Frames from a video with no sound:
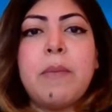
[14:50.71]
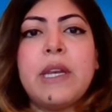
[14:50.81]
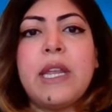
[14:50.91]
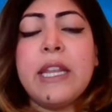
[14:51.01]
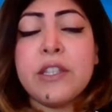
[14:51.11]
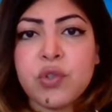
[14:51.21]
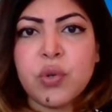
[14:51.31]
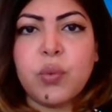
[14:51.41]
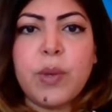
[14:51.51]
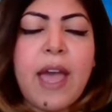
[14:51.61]
But it is
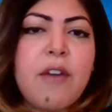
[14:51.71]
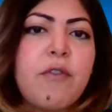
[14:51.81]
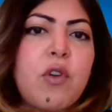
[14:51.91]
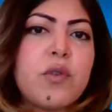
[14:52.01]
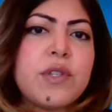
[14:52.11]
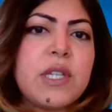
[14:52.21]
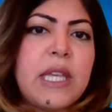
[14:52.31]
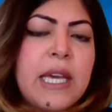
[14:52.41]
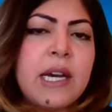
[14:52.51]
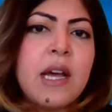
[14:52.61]
true, we have lost a
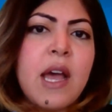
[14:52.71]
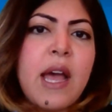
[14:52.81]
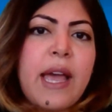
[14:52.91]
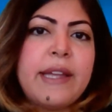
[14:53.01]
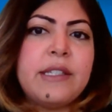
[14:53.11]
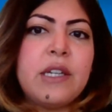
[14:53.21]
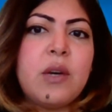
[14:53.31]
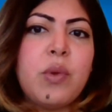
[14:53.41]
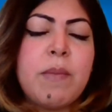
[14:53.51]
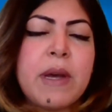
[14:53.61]
year, and
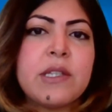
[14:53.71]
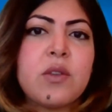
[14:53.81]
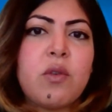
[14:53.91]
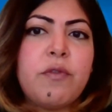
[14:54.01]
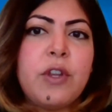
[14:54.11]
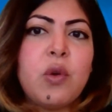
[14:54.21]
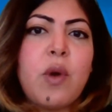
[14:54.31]
we must sort of,